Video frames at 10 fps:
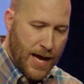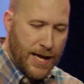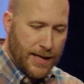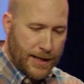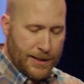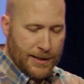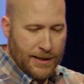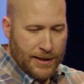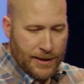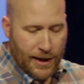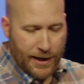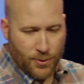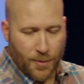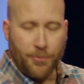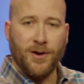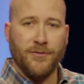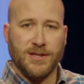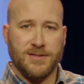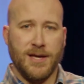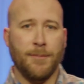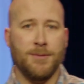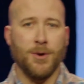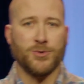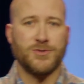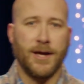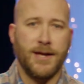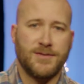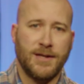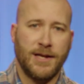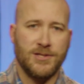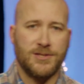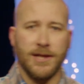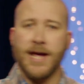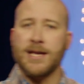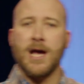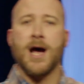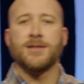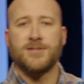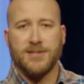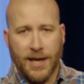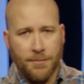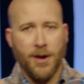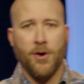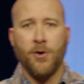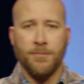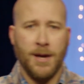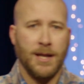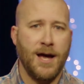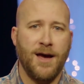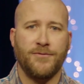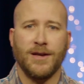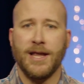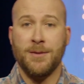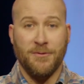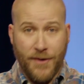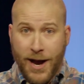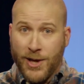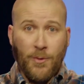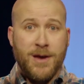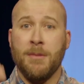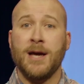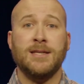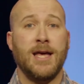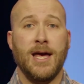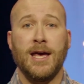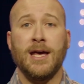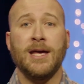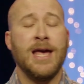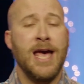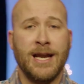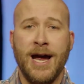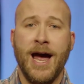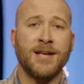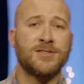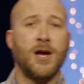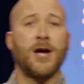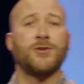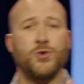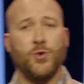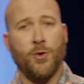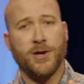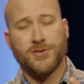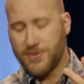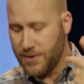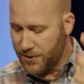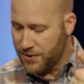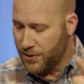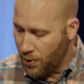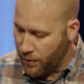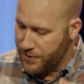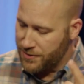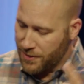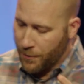night, I do a prayer of examine most nights, and I just let God scan my heart and my life. I let Him evaluate my day, and I ask God 2 questions. And here's the 2 questions.